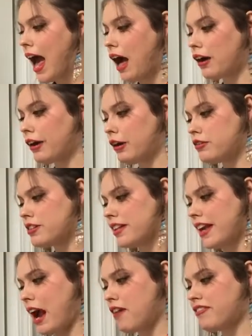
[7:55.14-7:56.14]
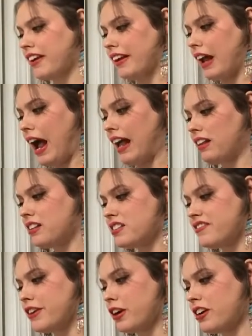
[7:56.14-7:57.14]
I'll go to the African islands
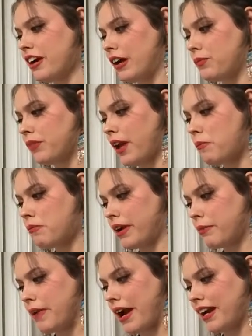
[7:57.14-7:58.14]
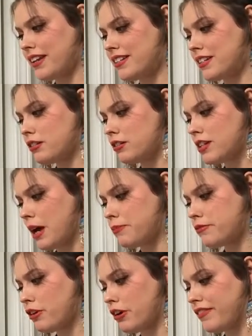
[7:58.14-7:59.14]
of Yerka and bring back a
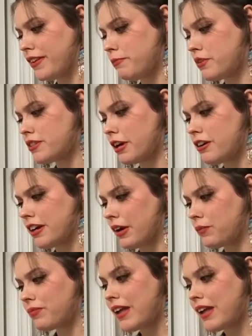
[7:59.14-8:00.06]
top turfed mazurka,